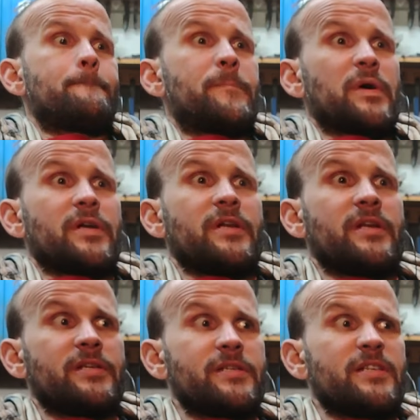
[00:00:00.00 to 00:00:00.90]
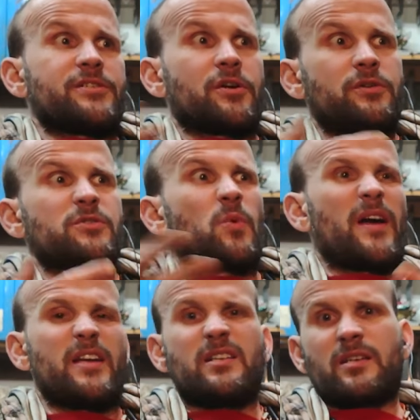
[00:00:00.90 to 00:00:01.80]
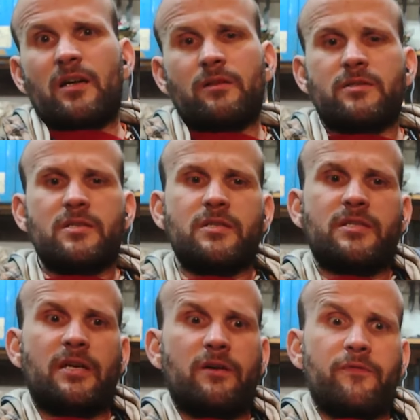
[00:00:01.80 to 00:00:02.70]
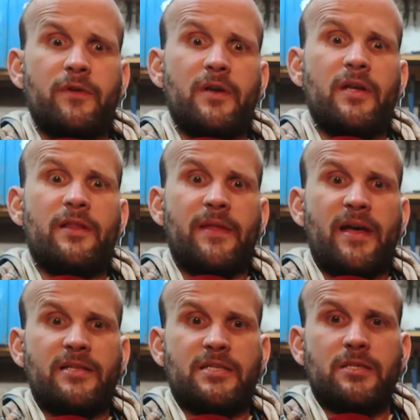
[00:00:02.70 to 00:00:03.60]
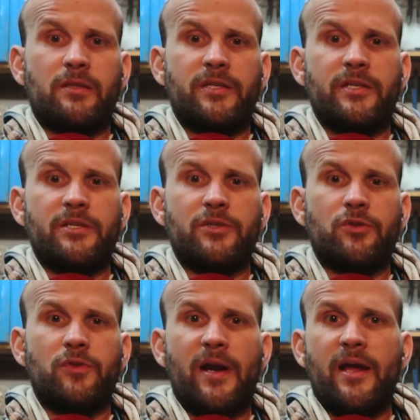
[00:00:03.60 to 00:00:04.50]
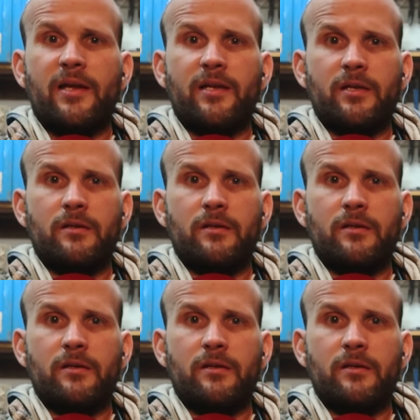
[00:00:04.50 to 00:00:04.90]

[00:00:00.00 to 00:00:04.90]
but it turns white in colors and stuff, and that's leading to cracking.